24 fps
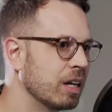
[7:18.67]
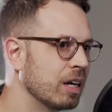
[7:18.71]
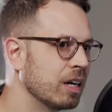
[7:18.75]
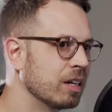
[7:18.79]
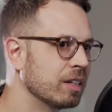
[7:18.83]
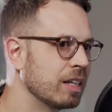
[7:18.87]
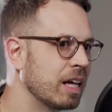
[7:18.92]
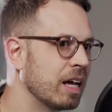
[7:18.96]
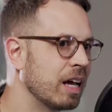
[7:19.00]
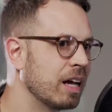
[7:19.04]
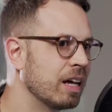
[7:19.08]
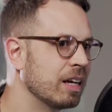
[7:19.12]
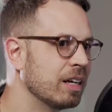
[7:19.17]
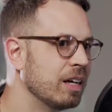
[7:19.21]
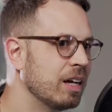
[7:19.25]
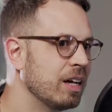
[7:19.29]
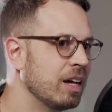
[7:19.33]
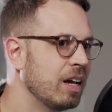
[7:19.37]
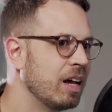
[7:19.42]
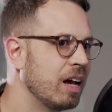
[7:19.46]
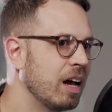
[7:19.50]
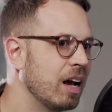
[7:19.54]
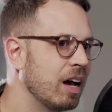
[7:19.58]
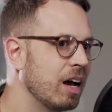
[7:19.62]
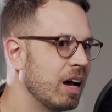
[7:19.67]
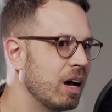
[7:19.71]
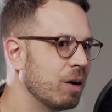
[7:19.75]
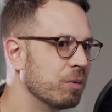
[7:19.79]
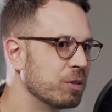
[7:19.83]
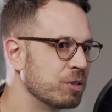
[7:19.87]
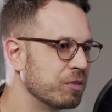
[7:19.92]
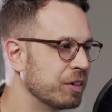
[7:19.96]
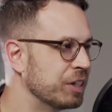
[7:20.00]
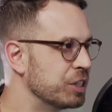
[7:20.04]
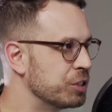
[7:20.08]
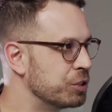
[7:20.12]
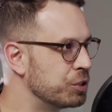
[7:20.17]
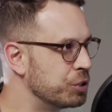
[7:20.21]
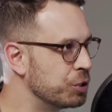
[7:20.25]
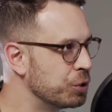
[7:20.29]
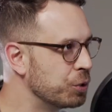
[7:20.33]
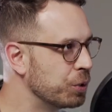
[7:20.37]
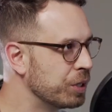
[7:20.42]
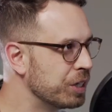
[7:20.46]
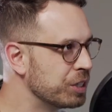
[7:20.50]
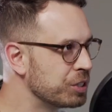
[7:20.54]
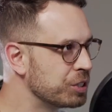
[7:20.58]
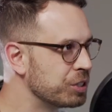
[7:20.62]
there that uh, was very
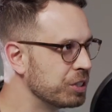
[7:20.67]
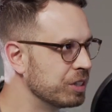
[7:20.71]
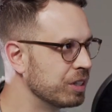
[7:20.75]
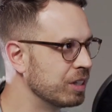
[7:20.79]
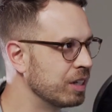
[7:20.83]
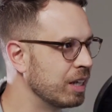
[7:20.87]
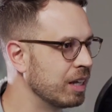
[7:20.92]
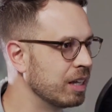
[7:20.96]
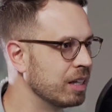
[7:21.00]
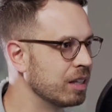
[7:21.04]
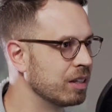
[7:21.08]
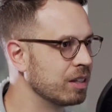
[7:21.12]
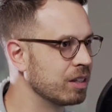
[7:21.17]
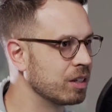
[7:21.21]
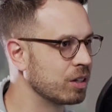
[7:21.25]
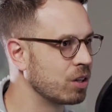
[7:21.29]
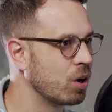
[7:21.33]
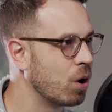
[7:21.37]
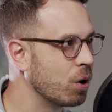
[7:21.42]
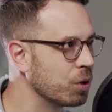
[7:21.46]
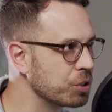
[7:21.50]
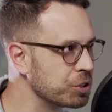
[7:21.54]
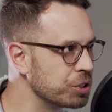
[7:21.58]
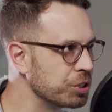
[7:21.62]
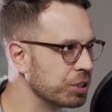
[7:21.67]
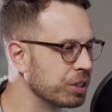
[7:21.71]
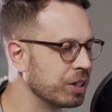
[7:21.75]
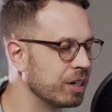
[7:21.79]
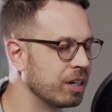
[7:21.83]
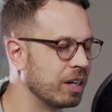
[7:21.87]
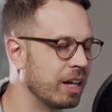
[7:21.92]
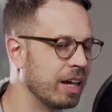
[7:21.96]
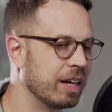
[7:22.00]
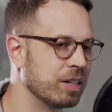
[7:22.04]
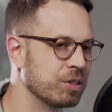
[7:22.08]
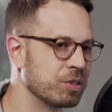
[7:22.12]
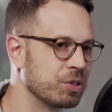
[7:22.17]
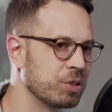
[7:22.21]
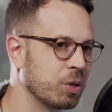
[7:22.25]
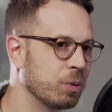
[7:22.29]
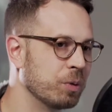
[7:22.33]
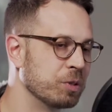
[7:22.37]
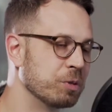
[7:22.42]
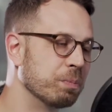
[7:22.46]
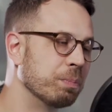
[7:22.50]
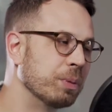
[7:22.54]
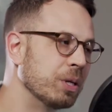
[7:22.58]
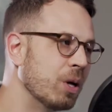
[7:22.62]
Jewish, and then the culture, and so
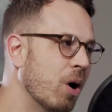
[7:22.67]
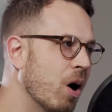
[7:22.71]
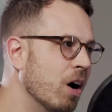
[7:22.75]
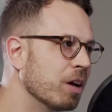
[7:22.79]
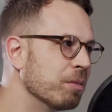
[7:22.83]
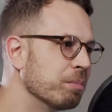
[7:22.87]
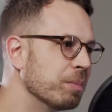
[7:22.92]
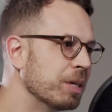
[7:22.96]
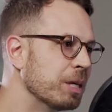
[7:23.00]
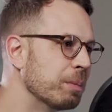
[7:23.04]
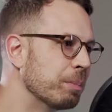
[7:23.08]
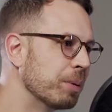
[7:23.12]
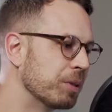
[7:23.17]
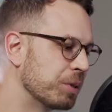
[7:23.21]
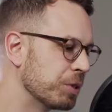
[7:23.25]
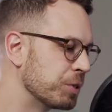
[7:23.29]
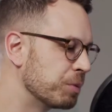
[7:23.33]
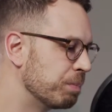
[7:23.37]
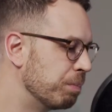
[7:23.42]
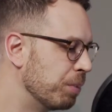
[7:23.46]
was beyond me. But this